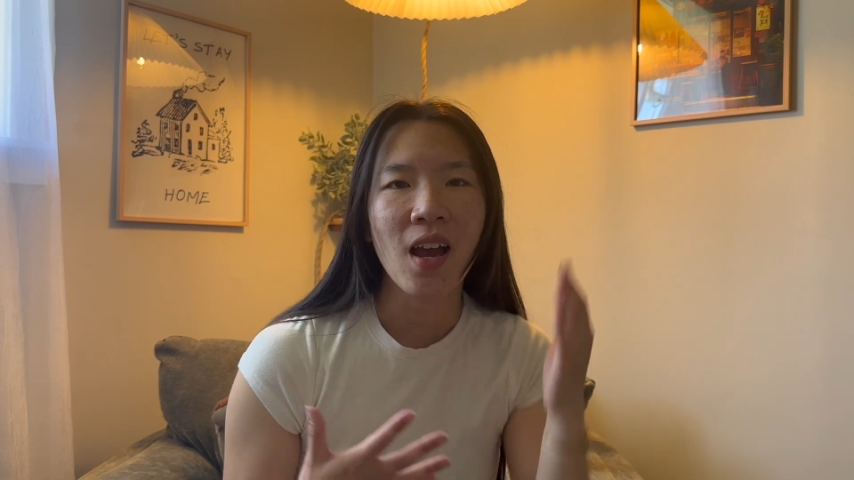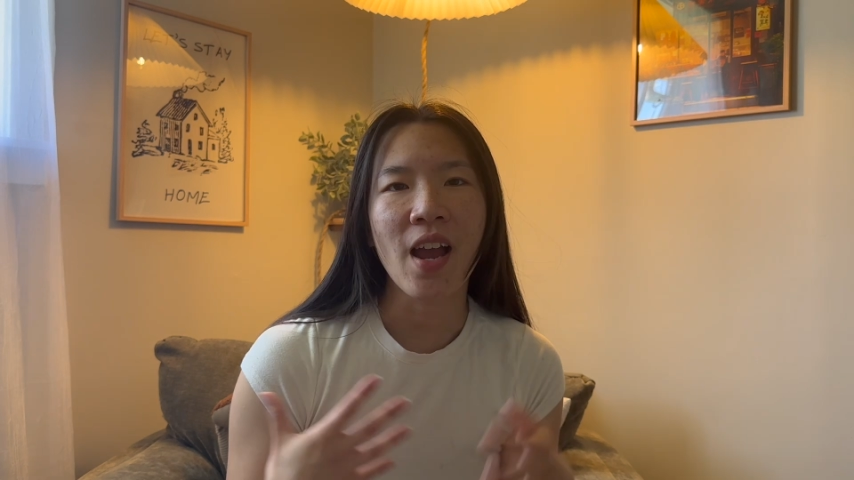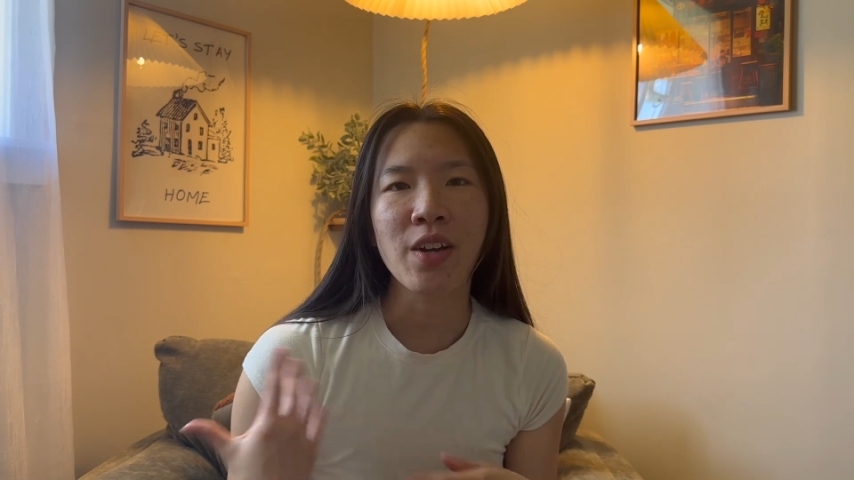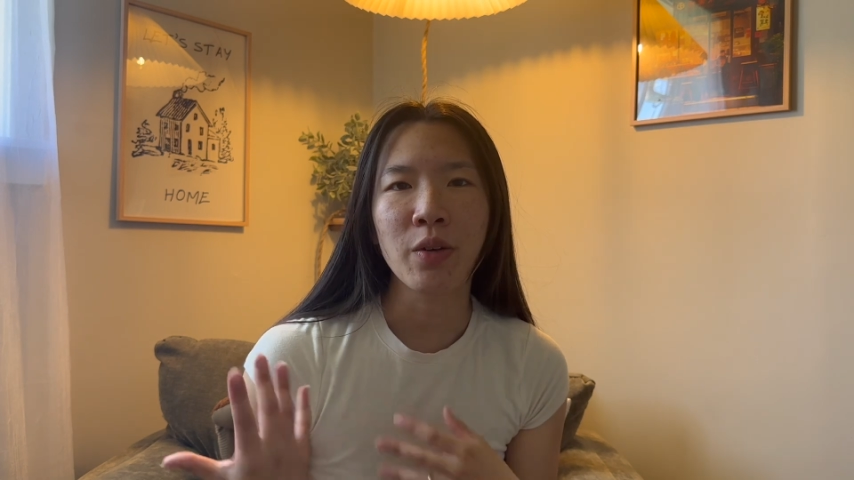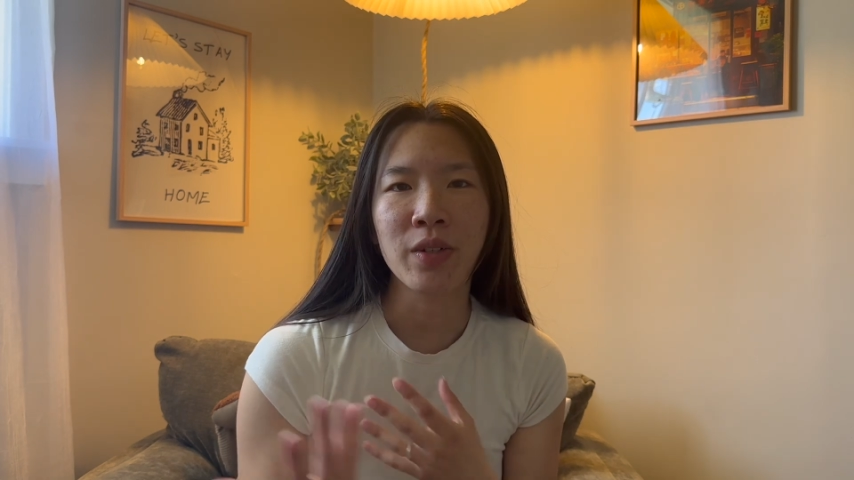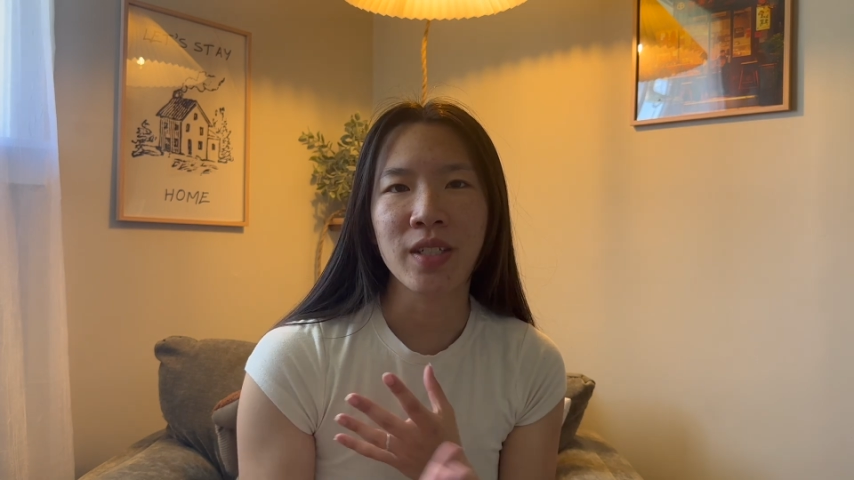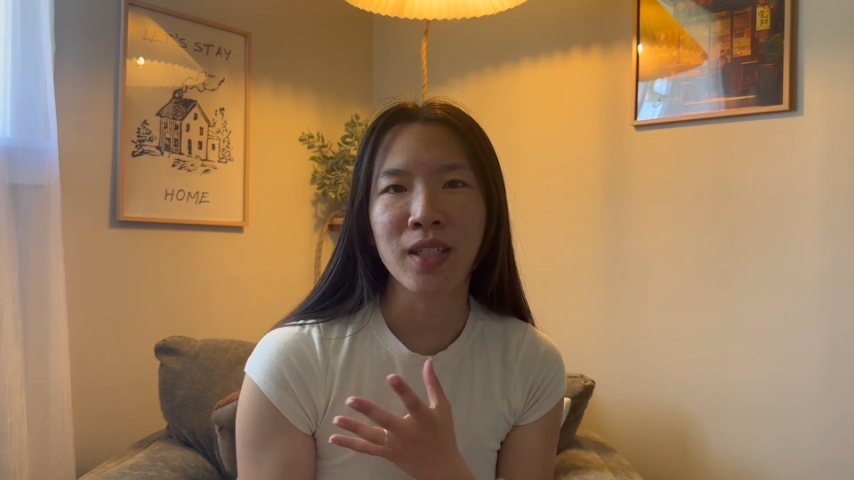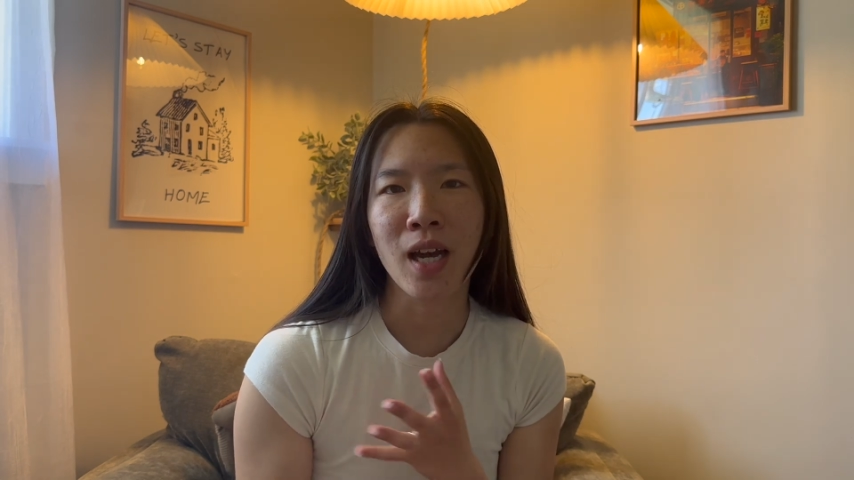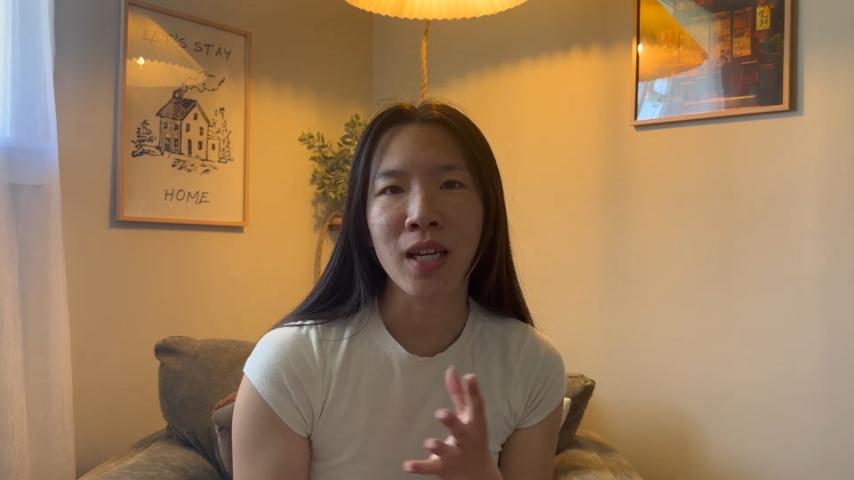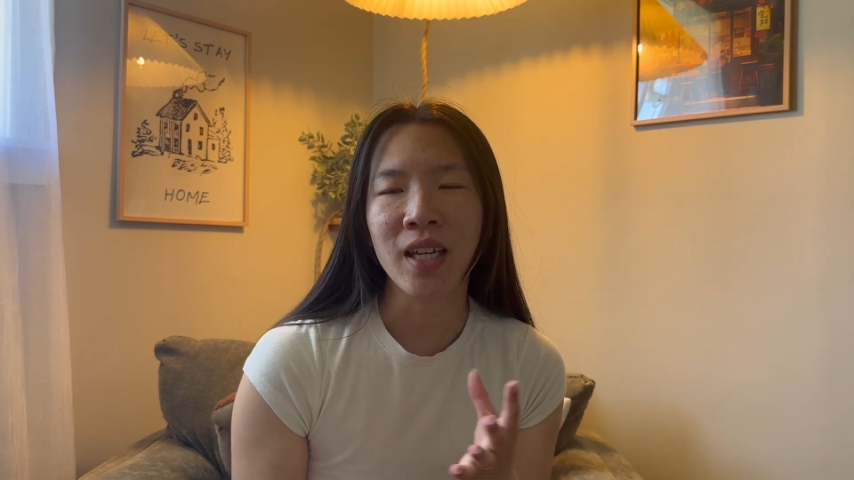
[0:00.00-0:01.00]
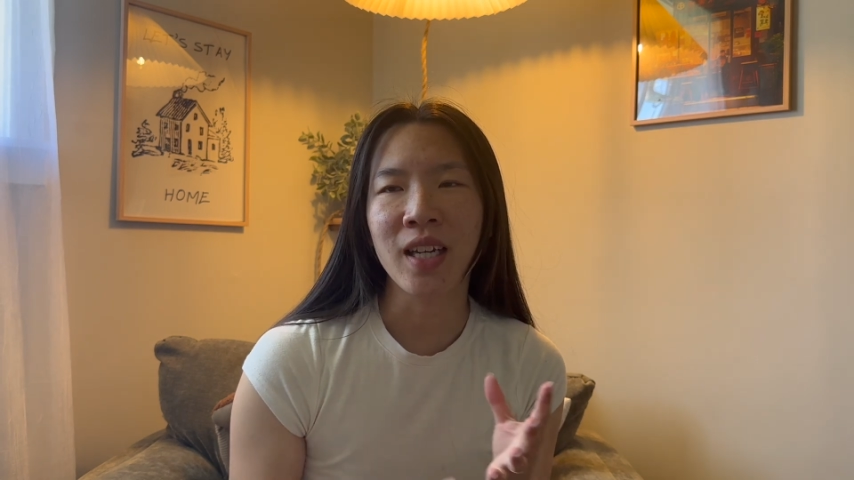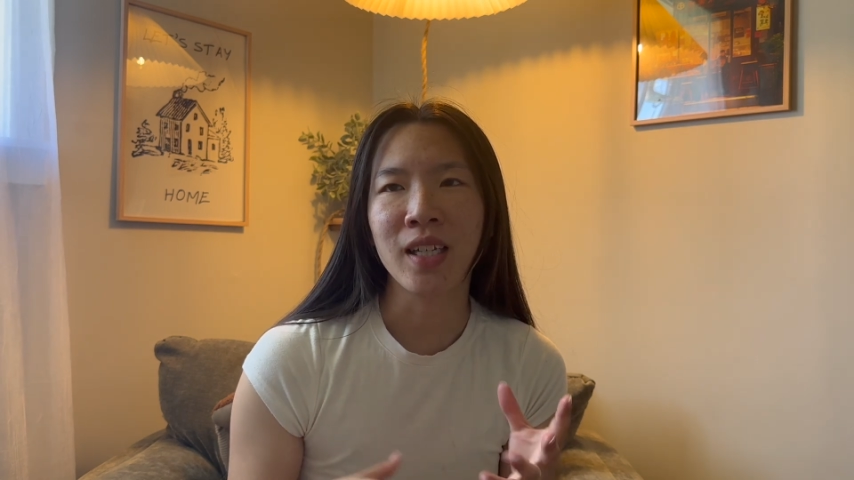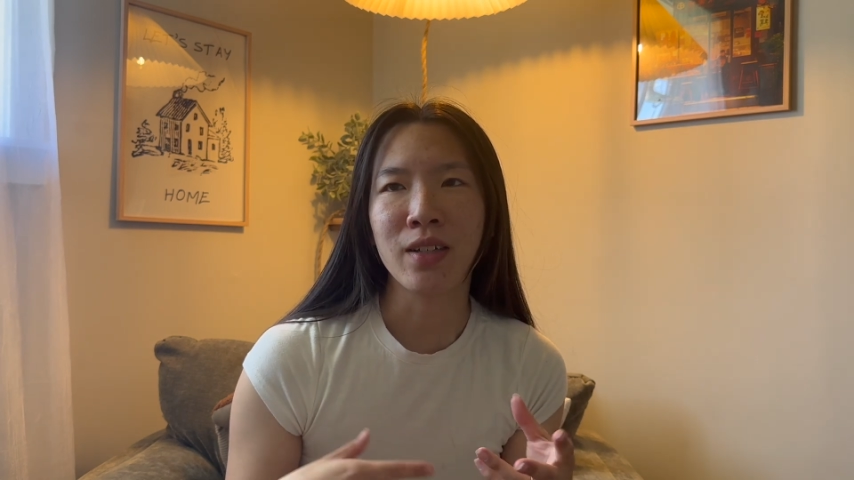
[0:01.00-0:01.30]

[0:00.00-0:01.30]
I know we're just kind of getting